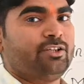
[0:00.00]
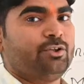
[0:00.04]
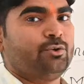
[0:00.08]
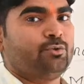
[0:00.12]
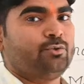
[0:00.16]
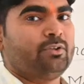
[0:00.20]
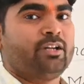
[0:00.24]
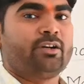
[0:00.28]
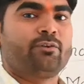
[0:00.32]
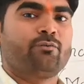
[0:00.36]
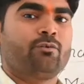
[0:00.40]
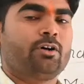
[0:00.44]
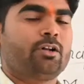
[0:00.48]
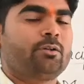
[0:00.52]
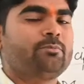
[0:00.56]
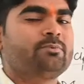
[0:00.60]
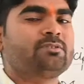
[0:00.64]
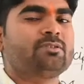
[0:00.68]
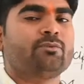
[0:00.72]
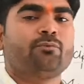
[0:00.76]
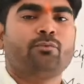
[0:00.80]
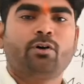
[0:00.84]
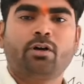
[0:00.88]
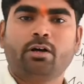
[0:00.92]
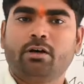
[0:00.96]
to you, that verb
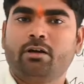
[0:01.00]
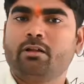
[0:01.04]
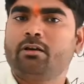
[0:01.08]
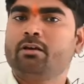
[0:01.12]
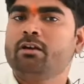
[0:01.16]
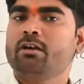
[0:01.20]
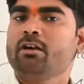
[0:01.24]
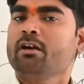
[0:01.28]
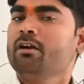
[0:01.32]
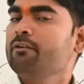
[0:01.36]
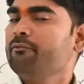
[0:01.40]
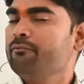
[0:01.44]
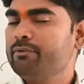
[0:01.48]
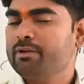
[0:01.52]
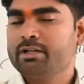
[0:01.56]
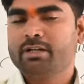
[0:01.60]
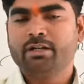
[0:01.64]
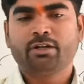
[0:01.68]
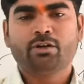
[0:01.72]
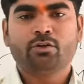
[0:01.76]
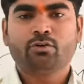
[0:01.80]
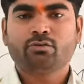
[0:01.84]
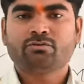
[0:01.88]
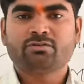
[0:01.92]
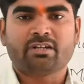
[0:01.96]
is a word which
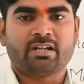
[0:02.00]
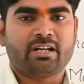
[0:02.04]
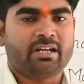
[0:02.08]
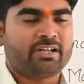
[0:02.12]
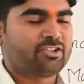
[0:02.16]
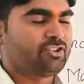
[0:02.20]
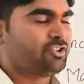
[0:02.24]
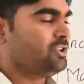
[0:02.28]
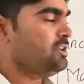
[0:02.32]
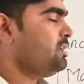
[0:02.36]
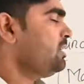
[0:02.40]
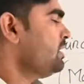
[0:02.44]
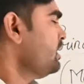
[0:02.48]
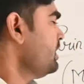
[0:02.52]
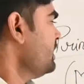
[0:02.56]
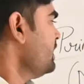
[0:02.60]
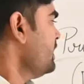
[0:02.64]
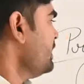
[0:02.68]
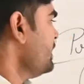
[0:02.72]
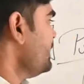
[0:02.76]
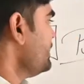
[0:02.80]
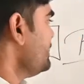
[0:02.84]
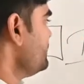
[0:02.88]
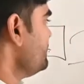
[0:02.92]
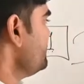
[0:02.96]
denotes an action.
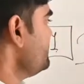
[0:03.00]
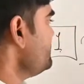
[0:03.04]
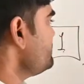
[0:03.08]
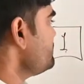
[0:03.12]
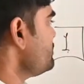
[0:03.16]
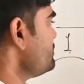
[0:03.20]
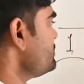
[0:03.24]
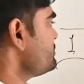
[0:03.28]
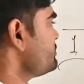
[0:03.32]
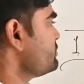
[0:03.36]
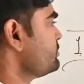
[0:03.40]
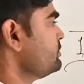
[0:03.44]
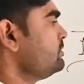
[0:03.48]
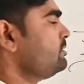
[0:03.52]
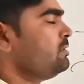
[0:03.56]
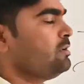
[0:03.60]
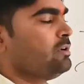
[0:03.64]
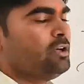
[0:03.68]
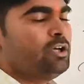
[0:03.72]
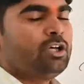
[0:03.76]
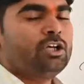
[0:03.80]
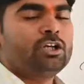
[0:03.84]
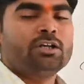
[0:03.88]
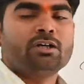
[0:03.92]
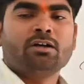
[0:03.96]
In this also,
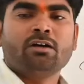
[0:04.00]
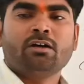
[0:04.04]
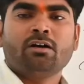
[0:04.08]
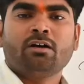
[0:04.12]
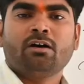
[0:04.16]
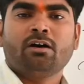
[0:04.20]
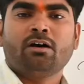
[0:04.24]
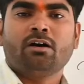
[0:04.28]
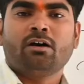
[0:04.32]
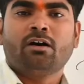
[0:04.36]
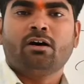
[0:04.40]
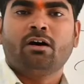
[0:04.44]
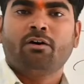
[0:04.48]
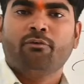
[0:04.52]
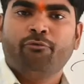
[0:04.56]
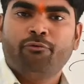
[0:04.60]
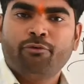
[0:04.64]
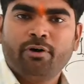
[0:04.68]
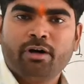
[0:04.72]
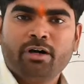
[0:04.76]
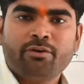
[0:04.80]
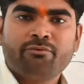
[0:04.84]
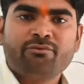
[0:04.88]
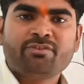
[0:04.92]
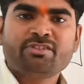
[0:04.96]
a
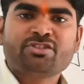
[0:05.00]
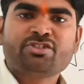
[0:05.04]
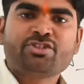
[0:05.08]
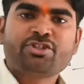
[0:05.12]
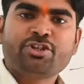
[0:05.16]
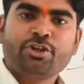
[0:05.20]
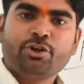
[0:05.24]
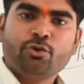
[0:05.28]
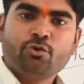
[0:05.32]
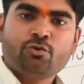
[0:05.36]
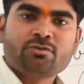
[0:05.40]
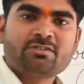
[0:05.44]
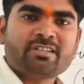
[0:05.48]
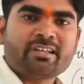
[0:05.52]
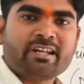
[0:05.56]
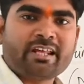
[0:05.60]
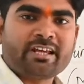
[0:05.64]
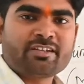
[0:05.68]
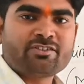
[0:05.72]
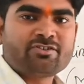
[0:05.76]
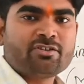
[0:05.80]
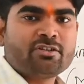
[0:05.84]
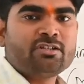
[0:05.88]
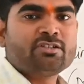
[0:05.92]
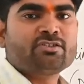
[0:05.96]
word which denotes an
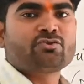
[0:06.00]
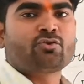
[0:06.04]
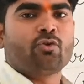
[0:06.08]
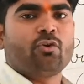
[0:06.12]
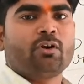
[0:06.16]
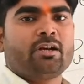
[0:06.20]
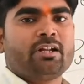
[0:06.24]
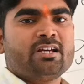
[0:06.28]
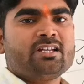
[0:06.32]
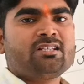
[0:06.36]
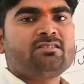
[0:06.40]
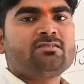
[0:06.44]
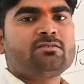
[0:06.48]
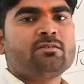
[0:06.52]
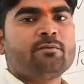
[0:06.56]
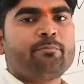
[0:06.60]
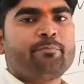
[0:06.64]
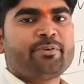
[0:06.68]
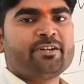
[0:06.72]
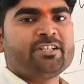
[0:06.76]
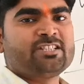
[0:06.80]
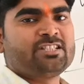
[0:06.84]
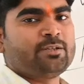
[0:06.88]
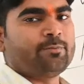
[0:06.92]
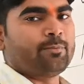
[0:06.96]
action is called as
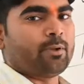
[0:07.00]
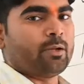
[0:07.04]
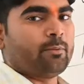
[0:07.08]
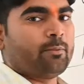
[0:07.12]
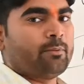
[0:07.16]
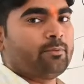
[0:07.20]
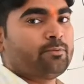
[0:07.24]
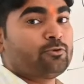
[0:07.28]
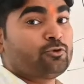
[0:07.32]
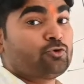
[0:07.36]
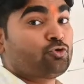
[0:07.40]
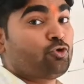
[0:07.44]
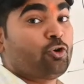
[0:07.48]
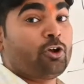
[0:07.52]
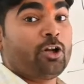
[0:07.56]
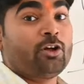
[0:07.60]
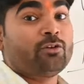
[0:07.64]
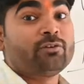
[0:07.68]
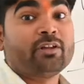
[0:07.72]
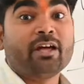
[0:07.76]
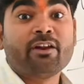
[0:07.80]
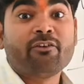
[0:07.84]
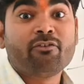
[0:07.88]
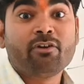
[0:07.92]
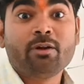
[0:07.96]
principal verb. So now
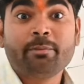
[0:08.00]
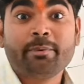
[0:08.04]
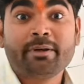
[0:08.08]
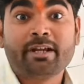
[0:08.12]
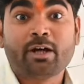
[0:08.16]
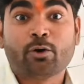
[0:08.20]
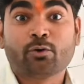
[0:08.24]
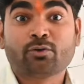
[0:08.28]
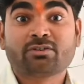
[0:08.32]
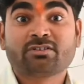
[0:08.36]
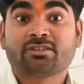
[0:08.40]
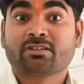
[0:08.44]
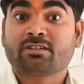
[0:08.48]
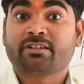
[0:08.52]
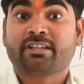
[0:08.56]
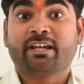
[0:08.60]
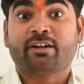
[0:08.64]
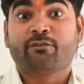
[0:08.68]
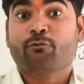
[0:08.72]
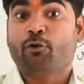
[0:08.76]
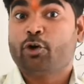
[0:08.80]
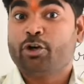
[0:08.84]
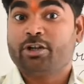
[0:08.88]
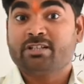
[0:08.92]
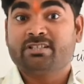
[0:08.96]
there will be doubts, sir,
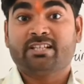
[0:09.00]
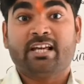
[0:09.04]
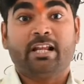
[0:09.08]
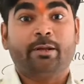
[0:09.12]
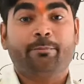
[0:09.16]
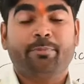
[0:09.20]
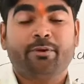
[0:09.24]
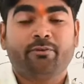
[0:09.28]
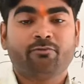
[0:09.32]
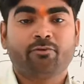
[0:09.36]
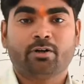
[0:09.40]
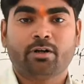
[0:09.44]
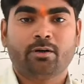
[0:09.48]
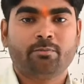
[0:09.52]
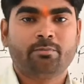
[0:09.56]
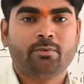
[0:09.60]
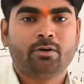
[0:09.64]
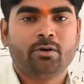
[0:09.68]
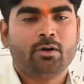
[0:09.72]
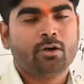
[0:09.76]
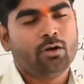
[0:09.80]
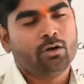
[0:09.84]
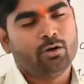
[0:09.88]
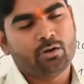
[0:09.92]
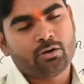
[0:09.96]
then what is helping verb?
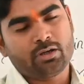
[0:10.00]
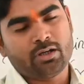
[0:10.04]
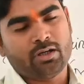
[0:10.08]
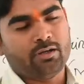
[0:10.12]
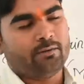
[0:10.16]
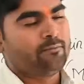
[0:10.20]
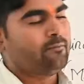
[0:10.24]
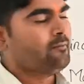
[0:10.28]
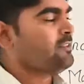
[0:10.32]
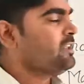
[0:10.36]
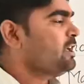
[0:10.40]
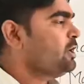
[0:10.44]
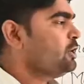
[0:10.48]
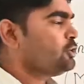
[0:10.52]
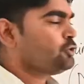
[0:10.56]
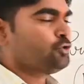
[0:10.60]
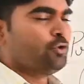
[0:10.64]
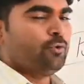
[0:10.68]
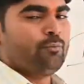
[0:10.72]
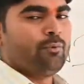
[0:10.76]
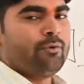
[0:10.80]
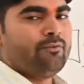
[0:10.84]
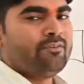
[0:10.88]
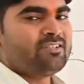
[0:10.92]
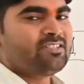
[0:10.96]
Okay,
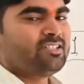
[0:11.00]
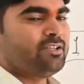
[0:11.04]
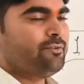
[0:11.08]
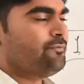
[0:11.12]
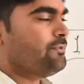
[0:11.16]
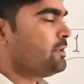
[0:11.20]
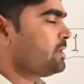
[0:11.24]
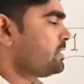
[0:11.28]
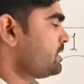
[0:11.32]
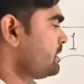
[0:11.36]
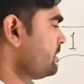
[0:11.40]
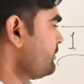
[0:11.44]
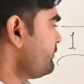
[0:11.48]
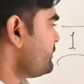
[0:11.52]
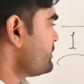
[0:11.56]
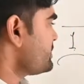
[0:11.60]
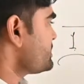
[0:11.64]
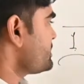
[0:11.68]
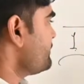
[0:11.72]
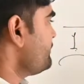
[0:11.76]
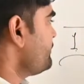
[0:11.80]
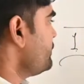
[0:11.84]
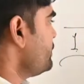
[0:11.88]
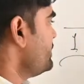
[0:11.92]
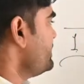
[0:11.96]
so we will see further.
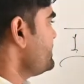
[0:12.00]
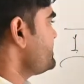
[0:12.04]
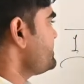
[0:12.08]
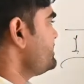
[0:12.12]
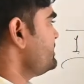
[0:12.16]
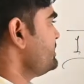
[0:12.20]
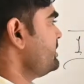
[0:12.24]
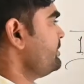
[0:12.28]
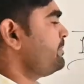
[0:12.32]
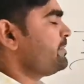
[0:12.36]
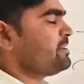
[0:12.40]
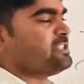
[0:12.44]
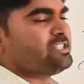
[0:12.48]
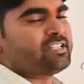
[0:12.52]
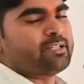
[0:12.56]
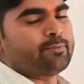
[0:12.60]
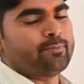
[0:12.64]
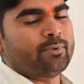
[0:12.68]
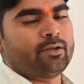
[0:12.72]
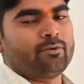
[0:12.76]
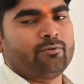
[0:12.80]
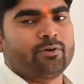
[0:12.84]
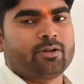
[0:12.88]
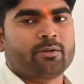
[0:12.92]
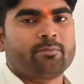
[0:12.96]
First of all, let's see the
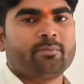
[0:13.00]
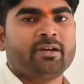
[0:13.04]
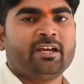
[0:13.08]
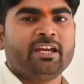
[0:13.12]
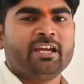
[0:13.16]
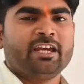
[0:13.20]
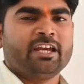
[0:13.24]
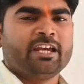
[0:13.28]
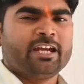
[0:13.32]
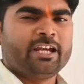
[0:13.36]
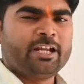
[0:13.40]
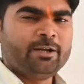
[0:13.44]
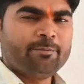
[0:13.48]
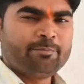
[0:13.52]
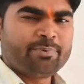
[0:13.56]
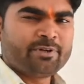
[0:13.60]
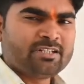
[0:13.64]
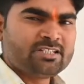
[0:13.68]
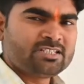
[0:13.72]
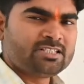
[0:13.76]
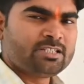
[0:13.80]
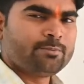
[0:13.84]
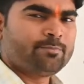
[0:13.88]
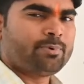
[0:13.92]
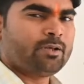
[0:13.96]
principal verb. In
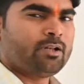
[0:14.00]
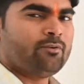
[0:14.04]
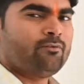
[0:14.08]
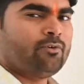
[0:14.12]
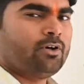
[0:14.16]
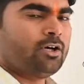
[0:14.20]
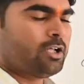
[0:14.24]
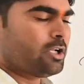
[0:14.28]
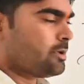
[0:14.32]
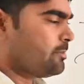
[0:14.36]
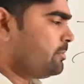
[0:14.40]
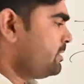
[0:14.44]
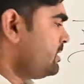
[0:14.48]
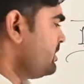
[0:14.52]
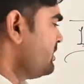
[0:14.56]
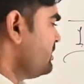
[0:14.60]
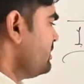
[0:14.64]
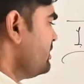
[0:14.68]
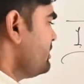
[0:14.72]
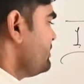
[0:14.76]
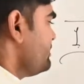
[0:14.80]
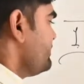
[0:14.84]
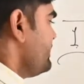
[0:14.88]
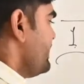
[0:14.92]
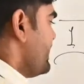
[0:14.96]
principal verb,
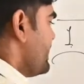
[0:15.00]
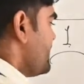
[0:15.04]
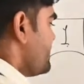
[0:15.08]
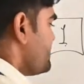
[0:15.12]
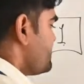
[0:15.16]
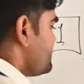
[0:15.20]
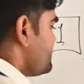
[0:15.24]
there are